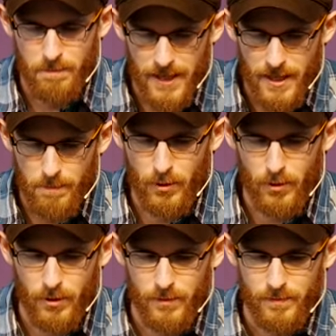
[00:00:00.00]

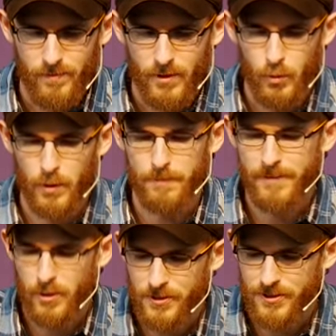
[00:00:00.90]
people will
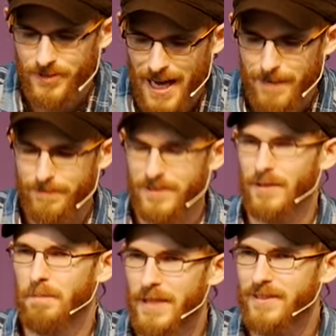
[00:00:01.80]
feel safe to
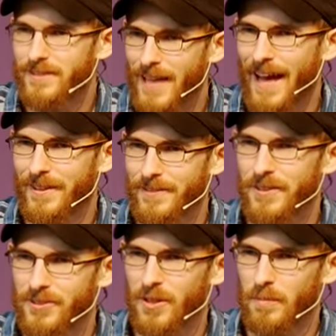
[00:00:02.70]
be sad in
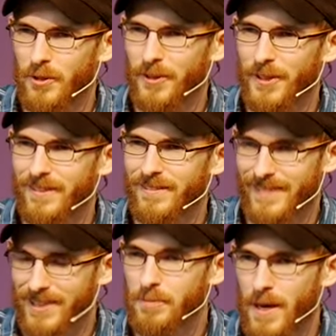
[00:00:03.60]
this community.
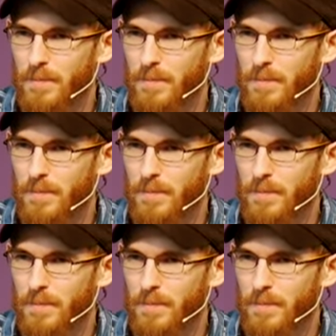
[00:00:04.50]
That's my